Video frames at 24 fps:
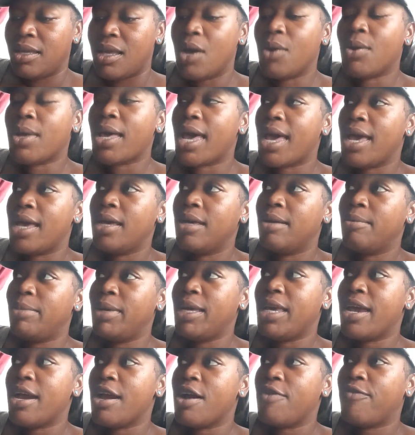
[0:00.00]
Okay,
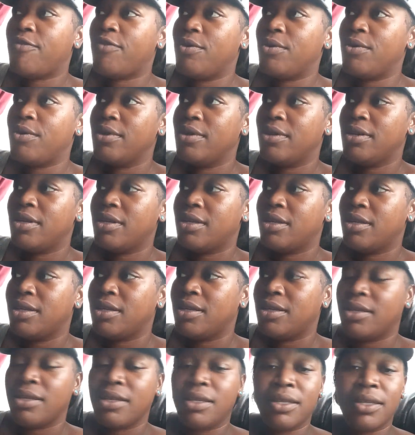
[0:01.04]
be careful.
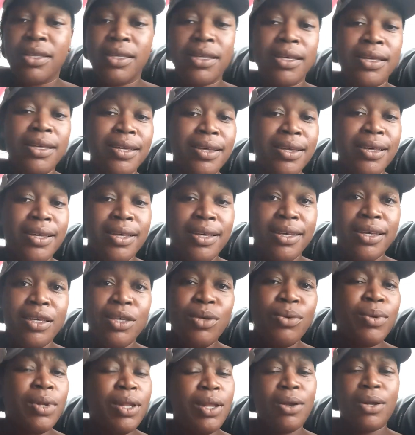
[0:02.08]

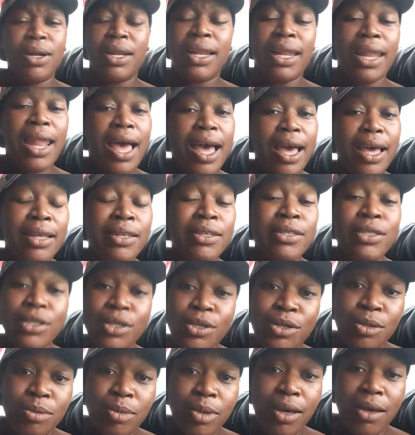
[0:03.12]
You learn a lot.
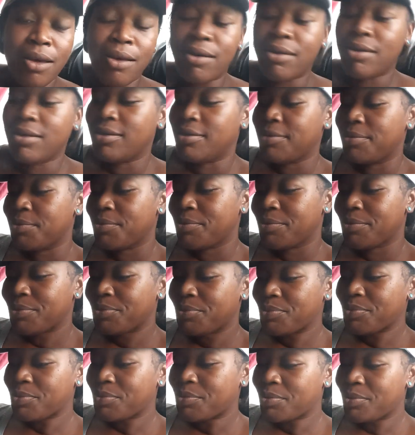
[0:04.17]
Excuse me, y'all.
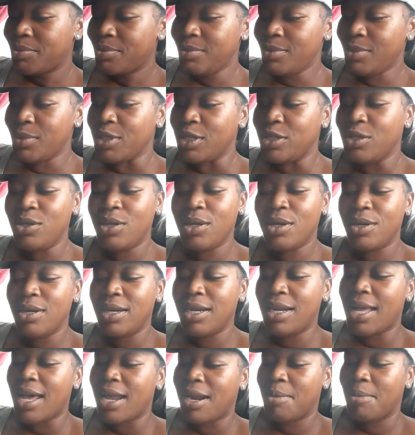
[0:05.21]
You learn
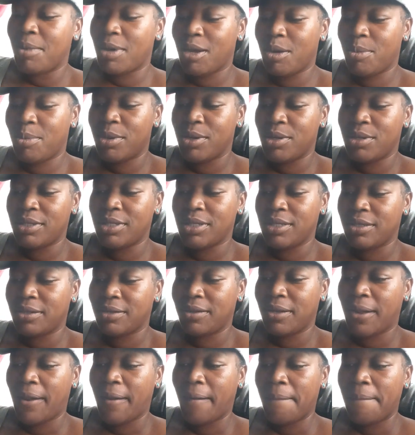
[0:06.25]
a lot about a person.